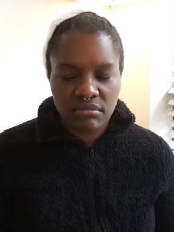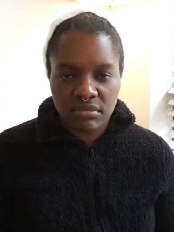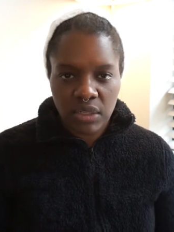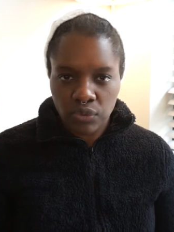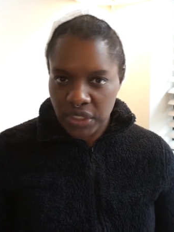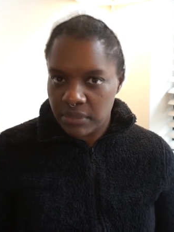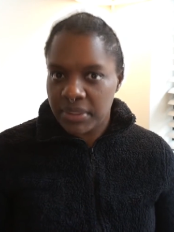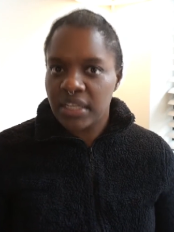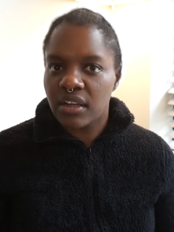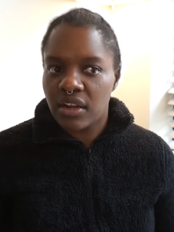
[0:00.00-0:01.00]

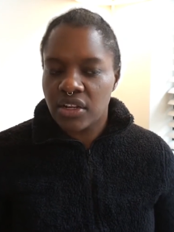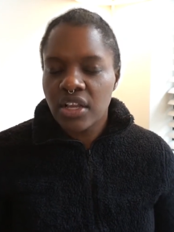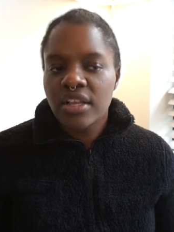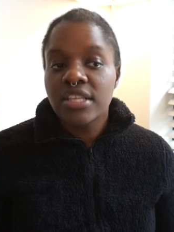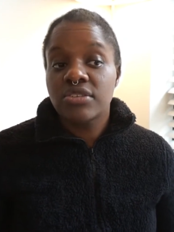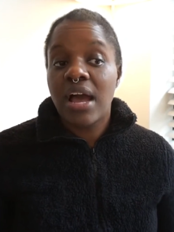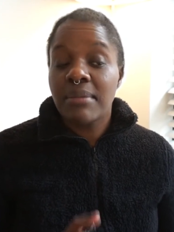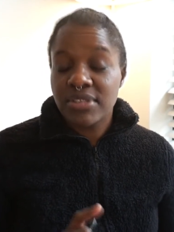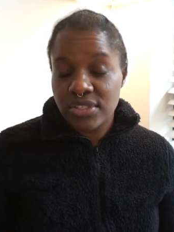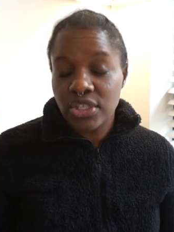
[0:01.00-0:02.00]
reappeared. So I'm
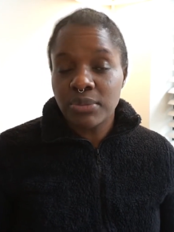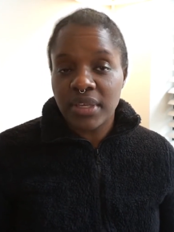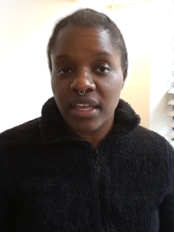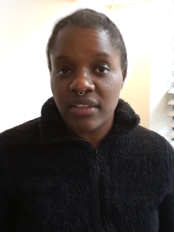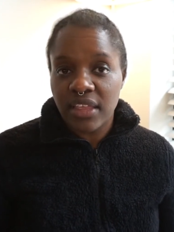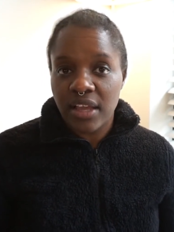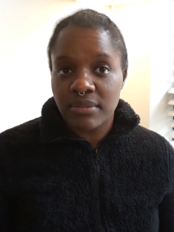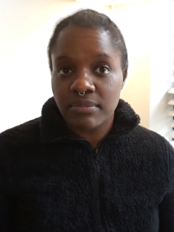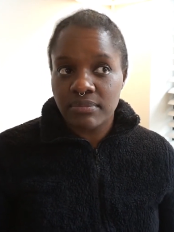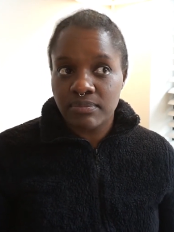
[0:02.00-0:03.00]
assuming that
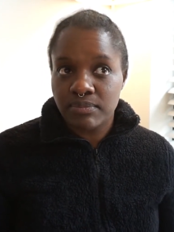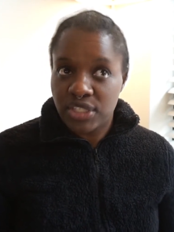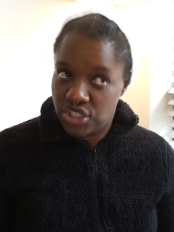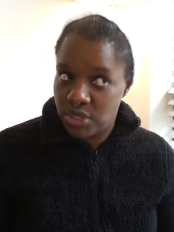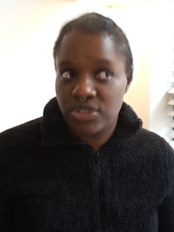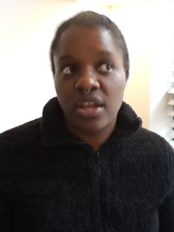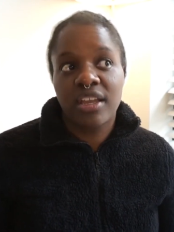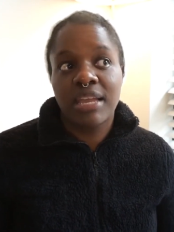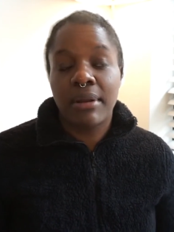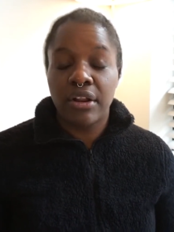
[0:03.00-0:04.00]
since she was
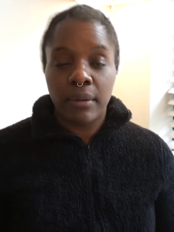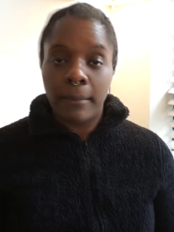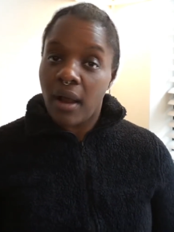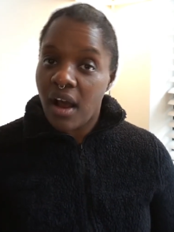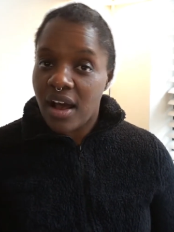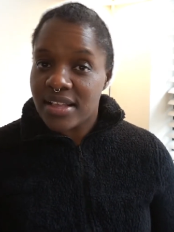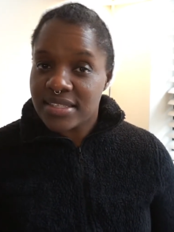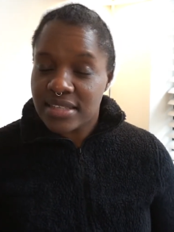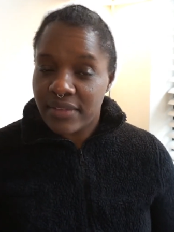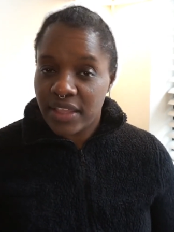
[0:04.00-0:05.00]
talking about her
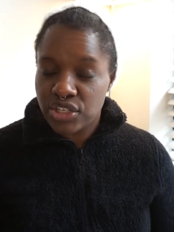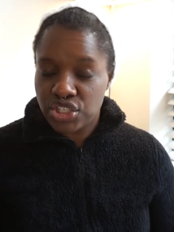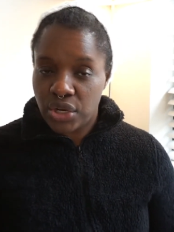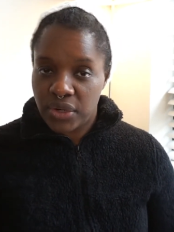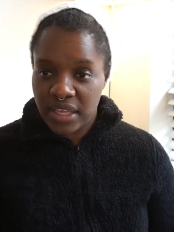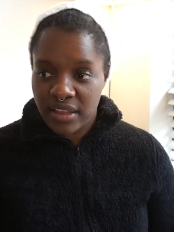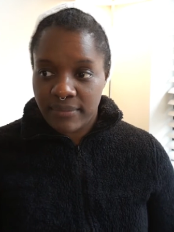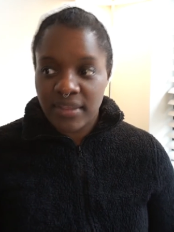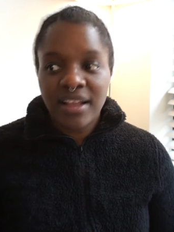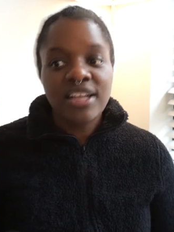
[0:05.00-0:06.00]
boss and they showed him,
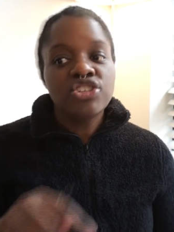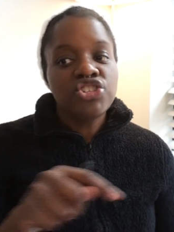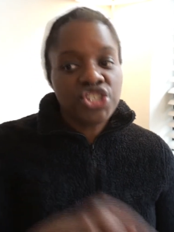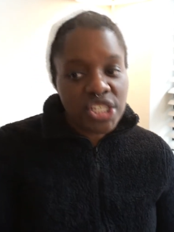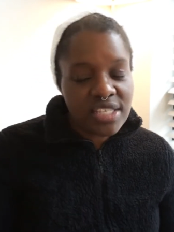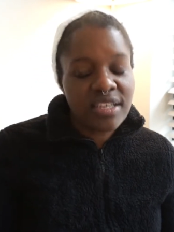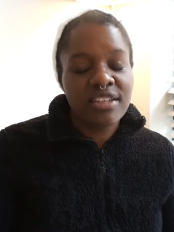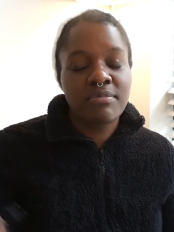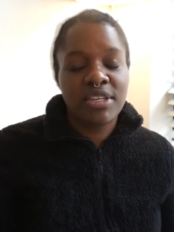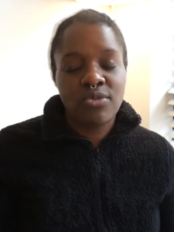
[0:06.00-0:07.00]
she's going to
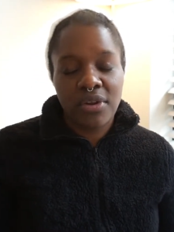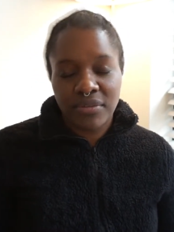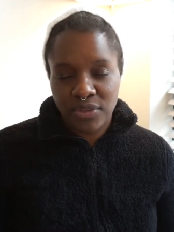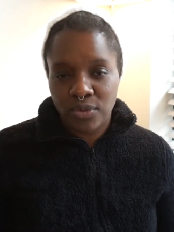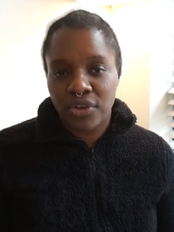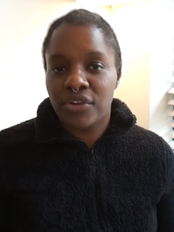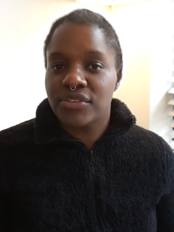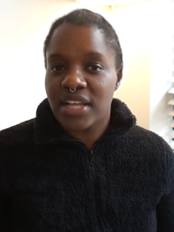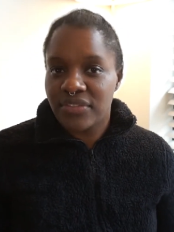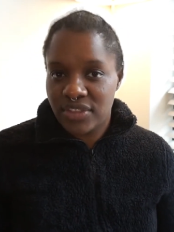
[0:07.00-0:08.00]
be one of the workers
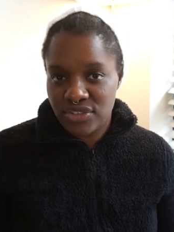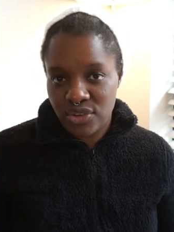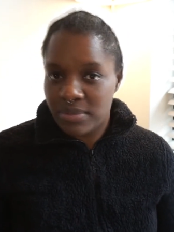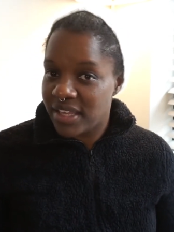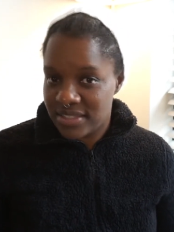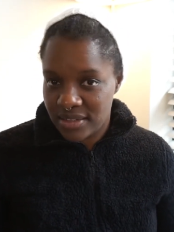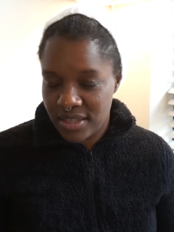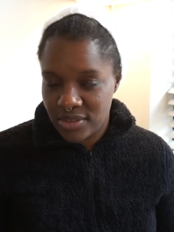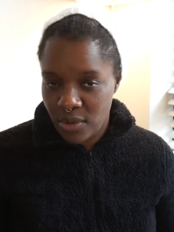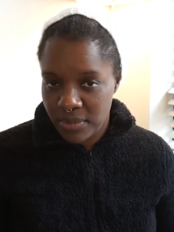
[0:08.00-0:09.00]
at this new place that he's
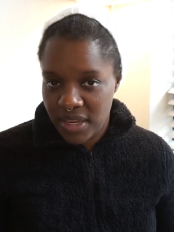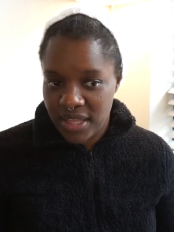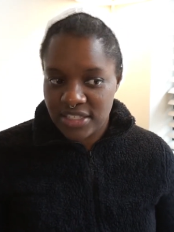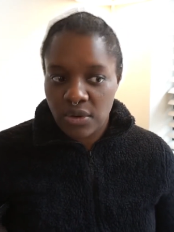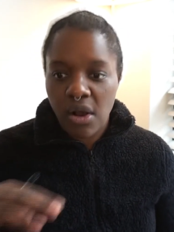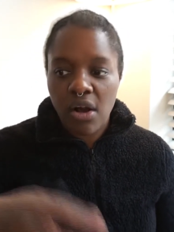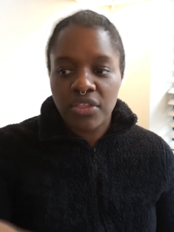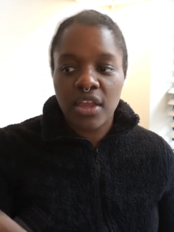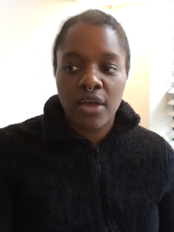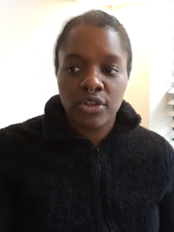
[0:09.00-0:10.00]
opening. And so all
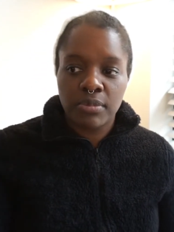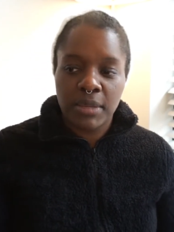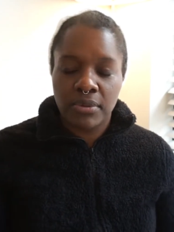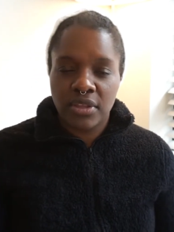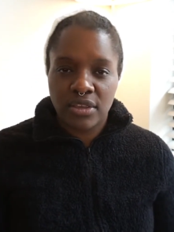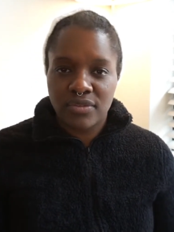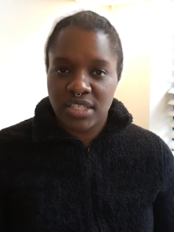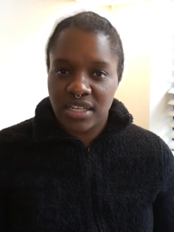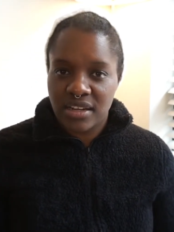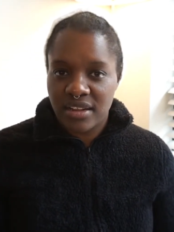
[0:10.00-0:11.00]
the other people that you've
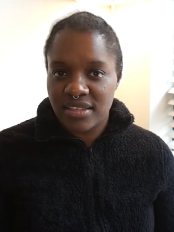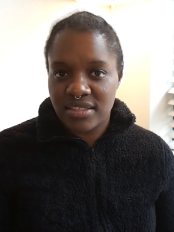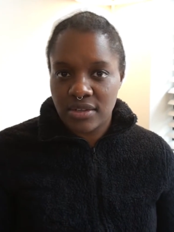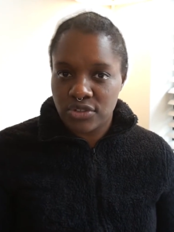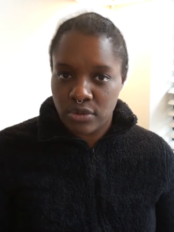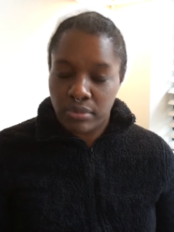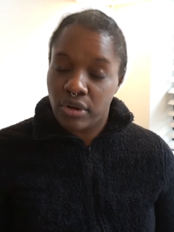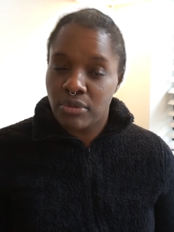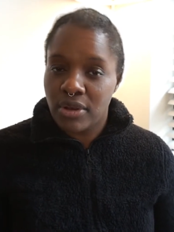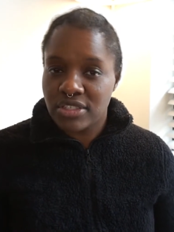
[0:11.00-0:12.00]
seen in any stills or
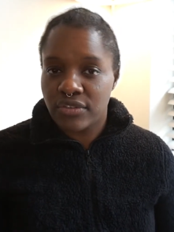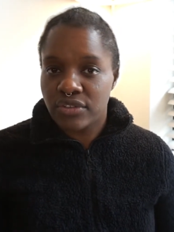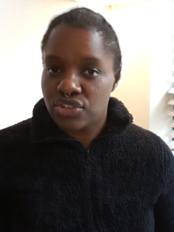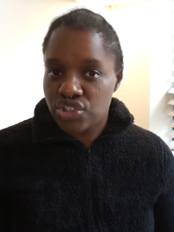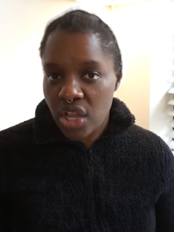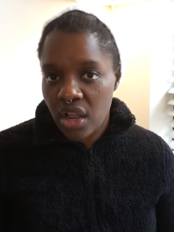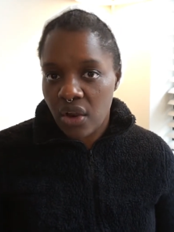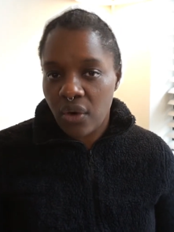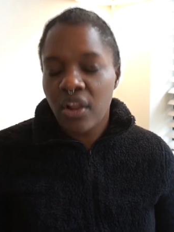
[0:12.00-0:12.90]
promos for the show